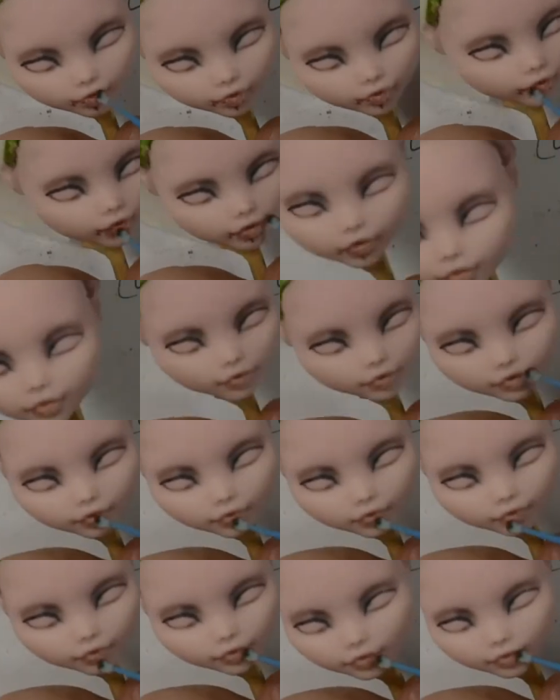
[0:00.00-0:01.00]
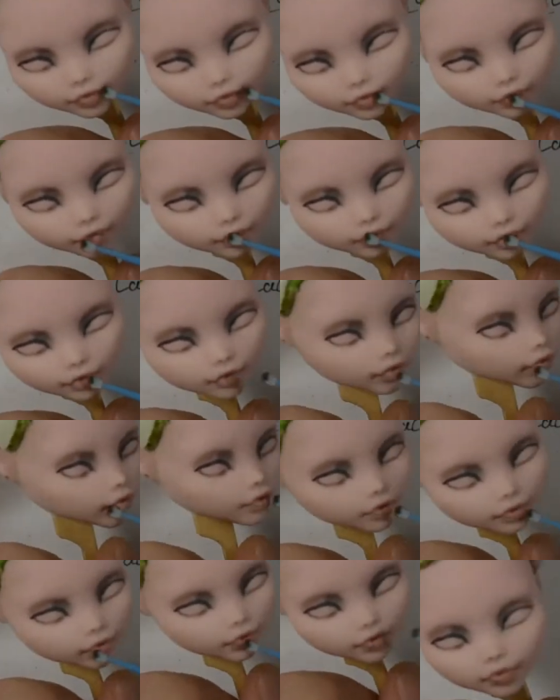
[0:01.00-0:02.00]
This was quite a
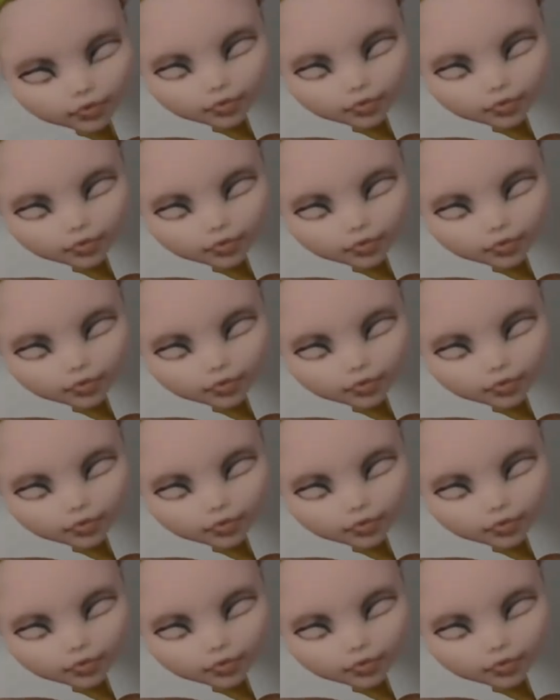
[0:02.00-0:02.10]
process.